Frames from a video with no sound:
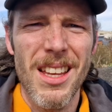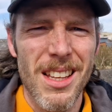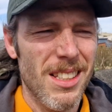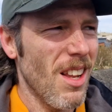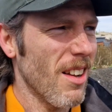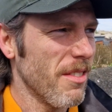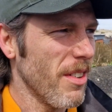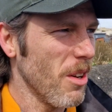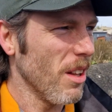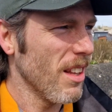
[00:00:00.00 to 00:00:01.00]
Slán go
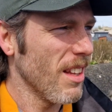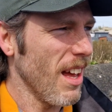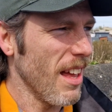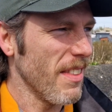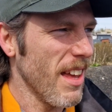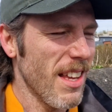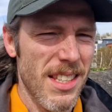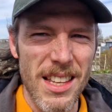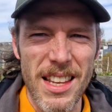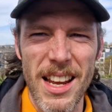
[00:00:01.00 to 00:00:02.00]
fóill, and see you
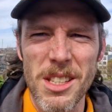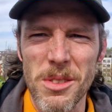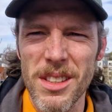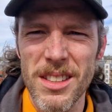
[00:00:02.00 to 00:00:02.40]
in the next one.